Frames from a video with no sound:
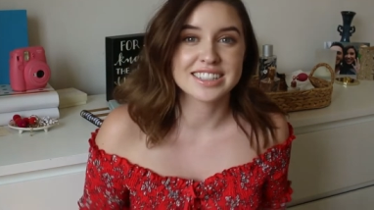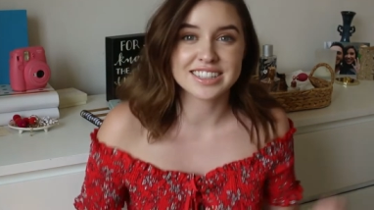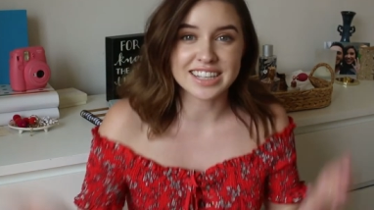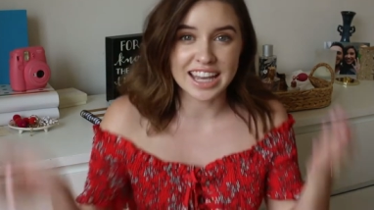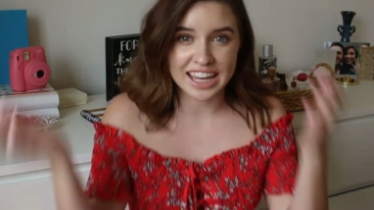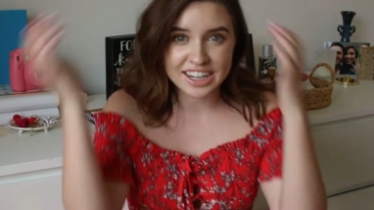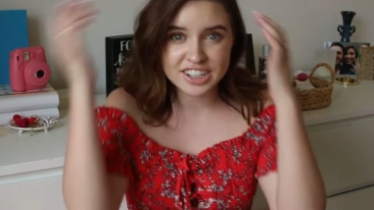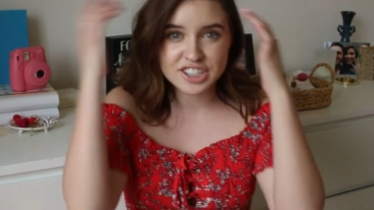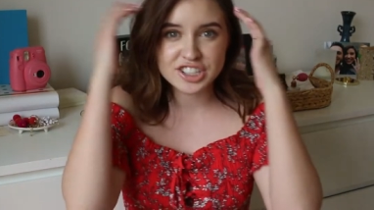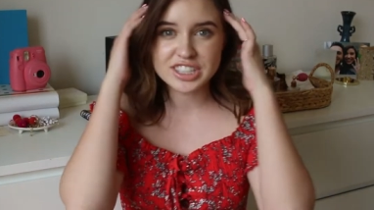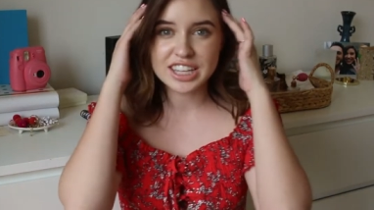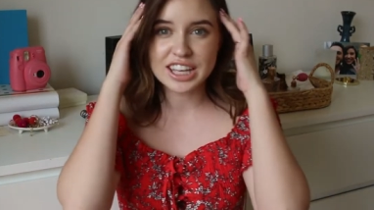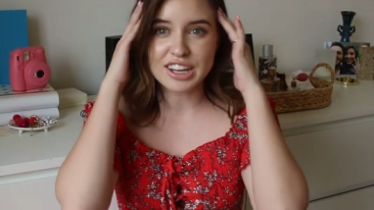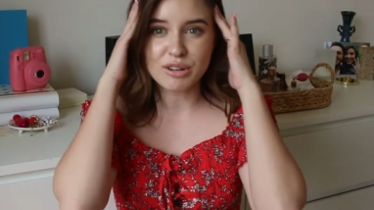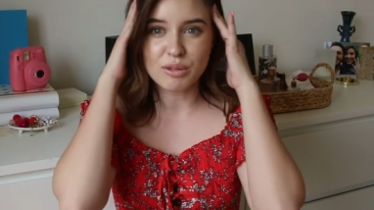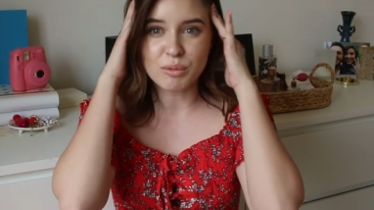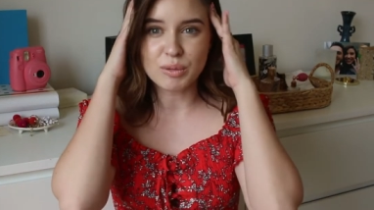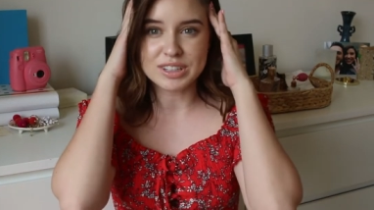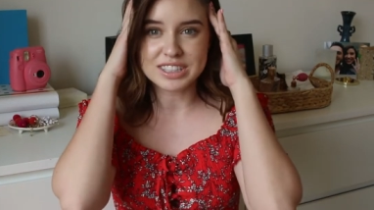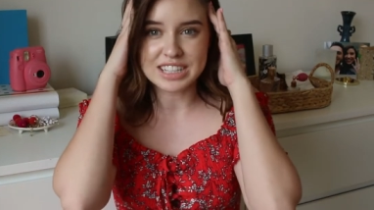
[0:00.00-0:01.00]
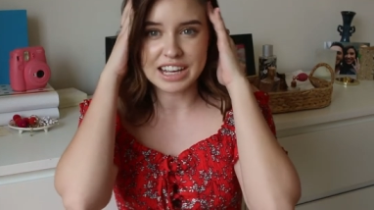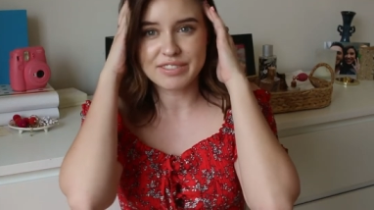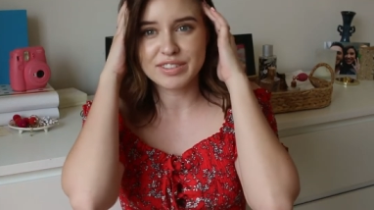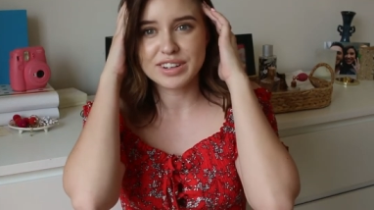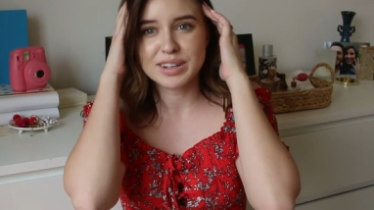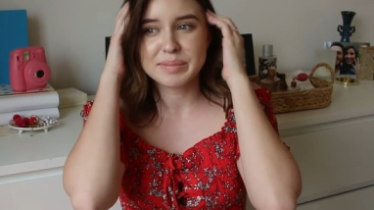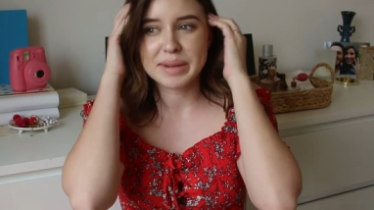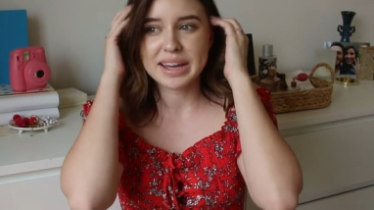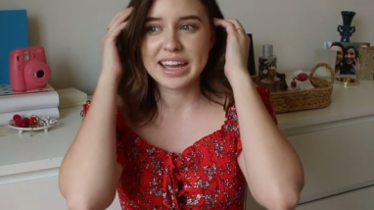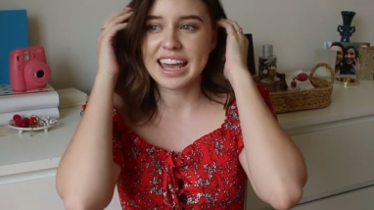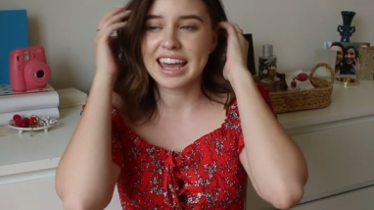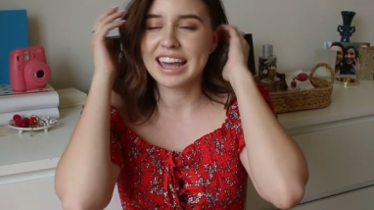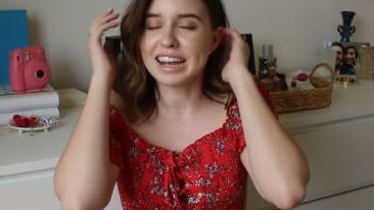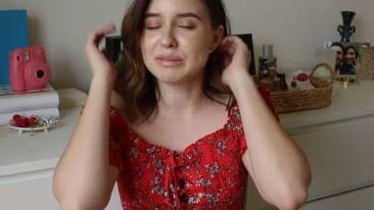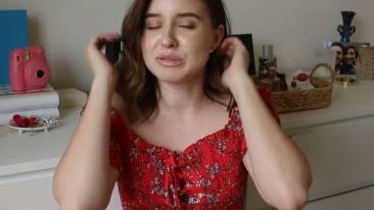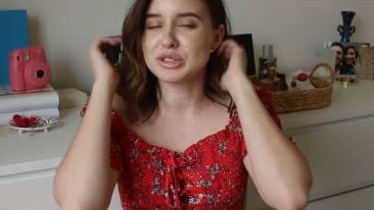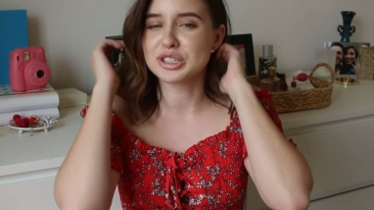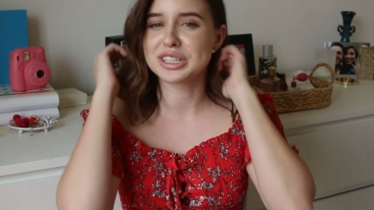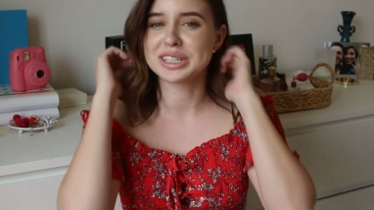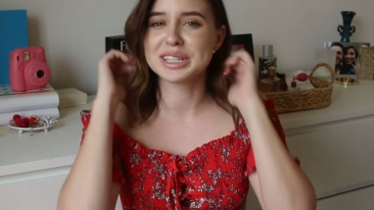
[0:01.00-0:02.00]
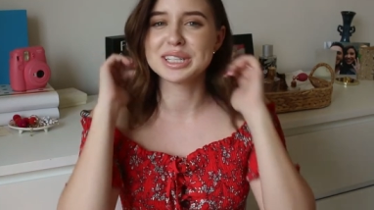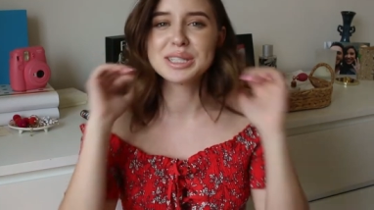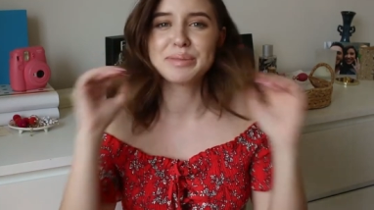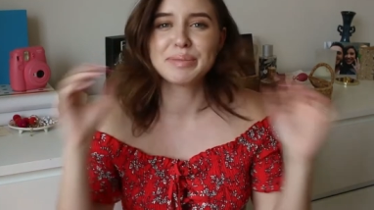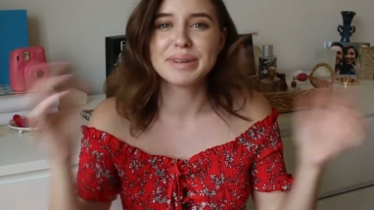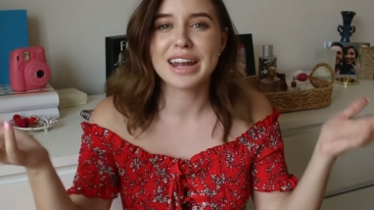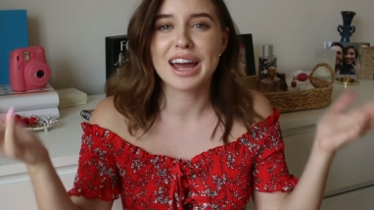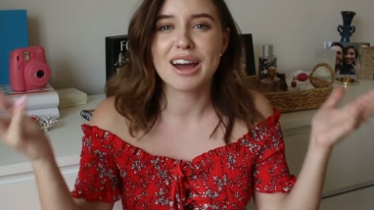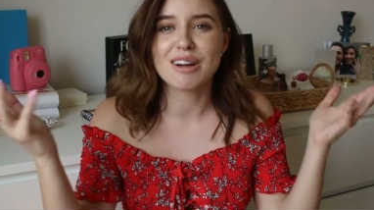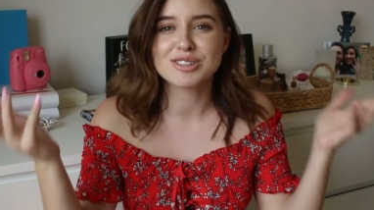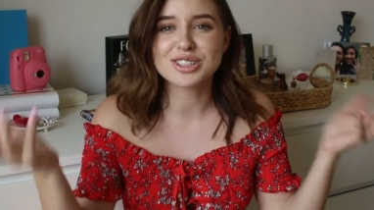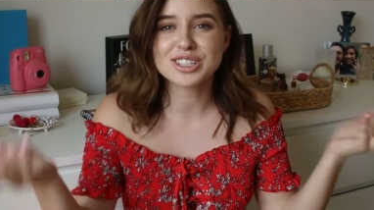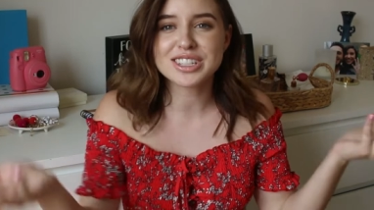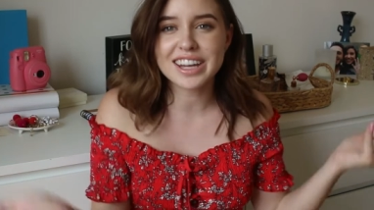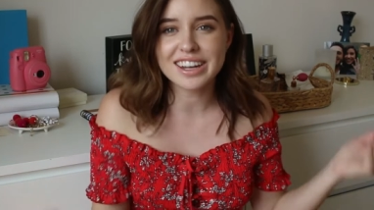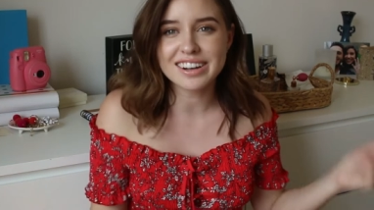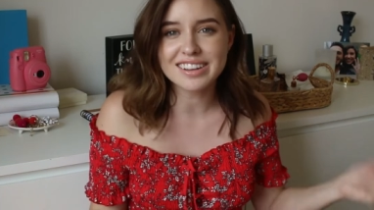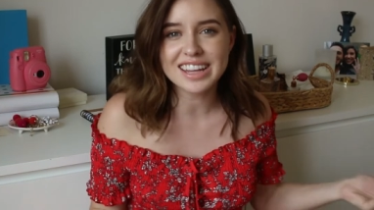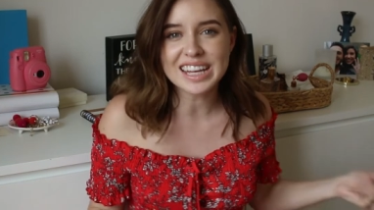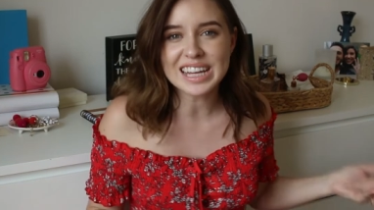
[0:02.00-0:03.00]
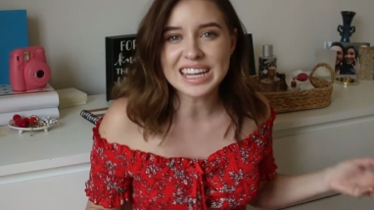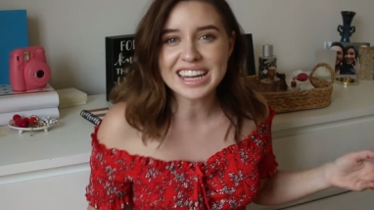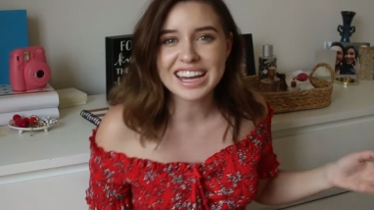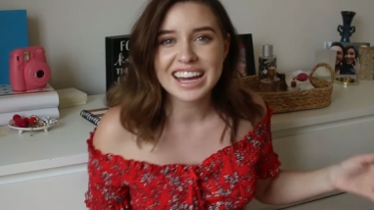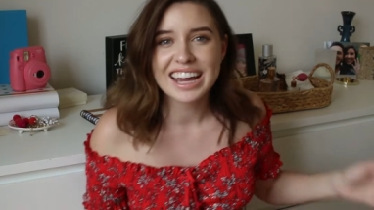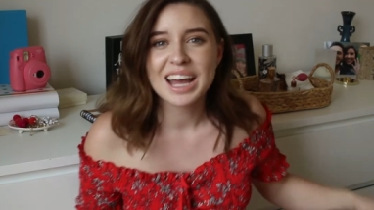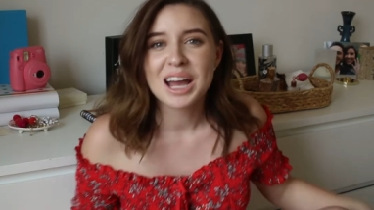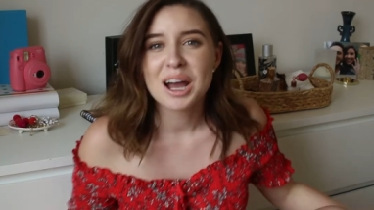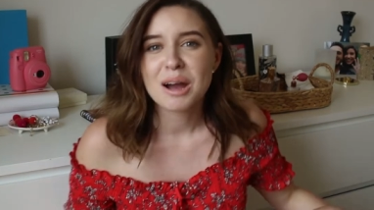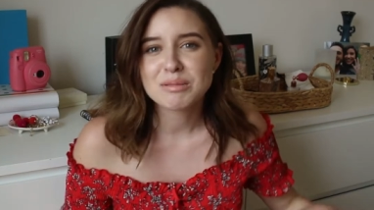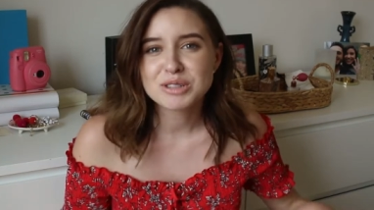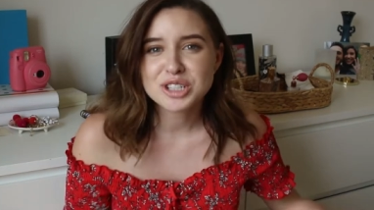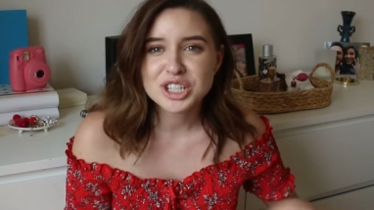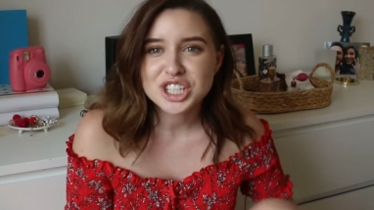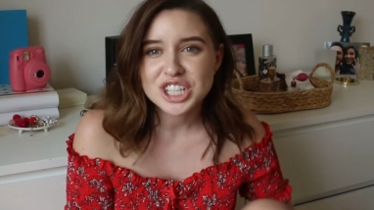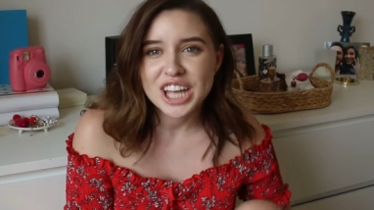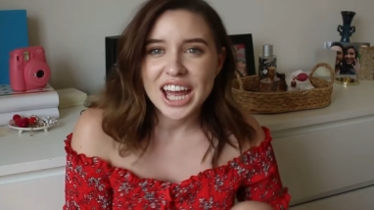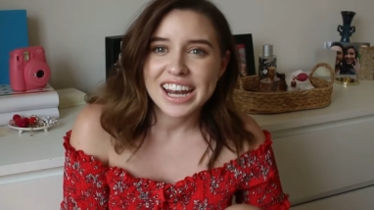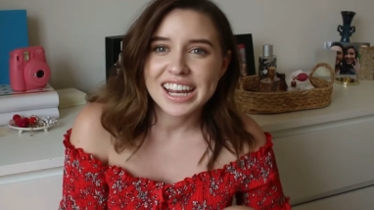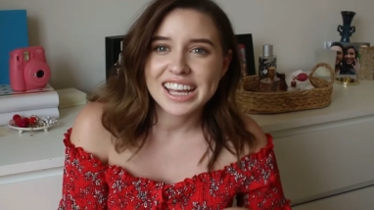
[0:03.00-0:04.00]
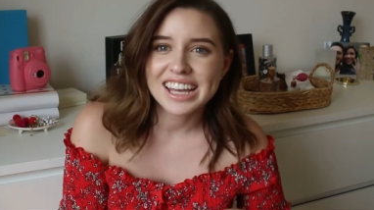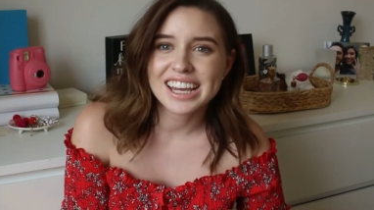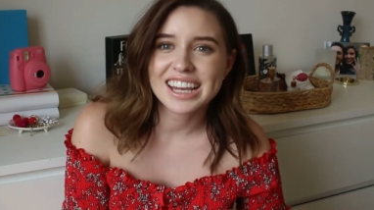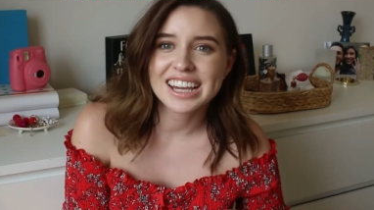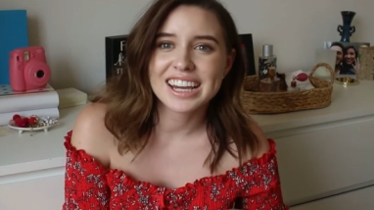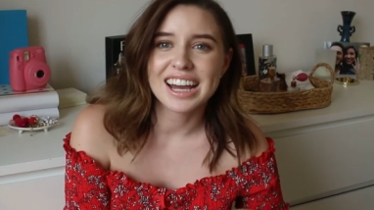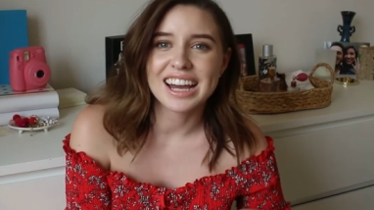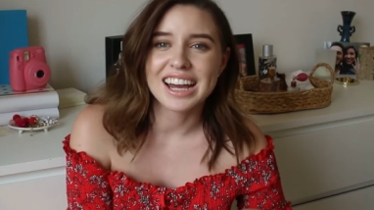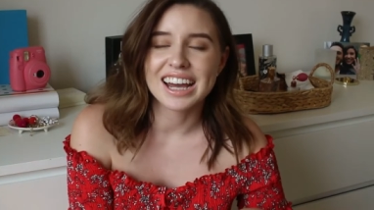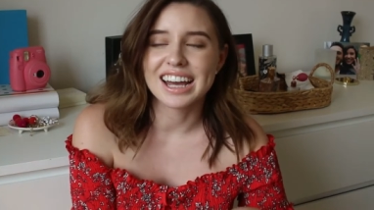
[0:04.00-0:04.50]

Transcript: It's kind of just like what's ever in my head I'm just gonna spit out, just kind of like I'm chit chatting